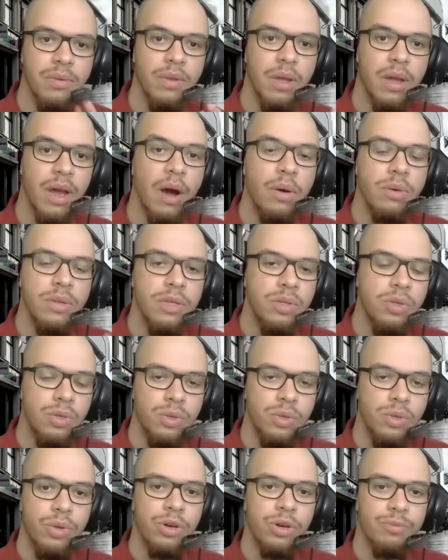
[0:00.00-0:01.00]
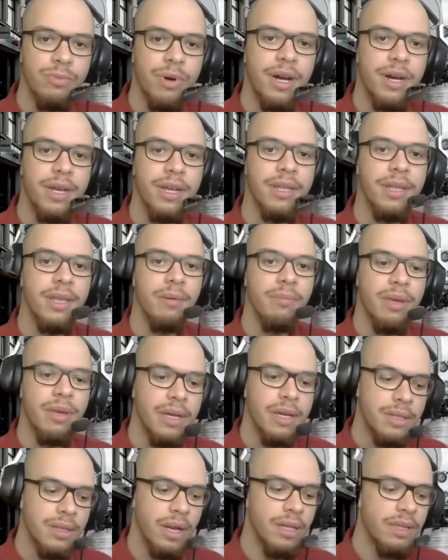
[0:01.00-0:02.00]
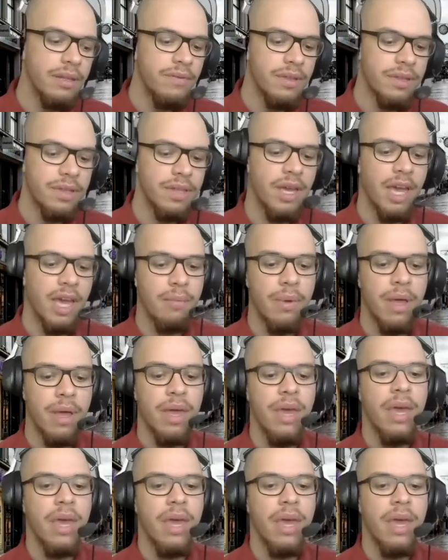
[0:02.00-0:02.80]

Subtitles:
How did you do your marketing? Because a lot of the time,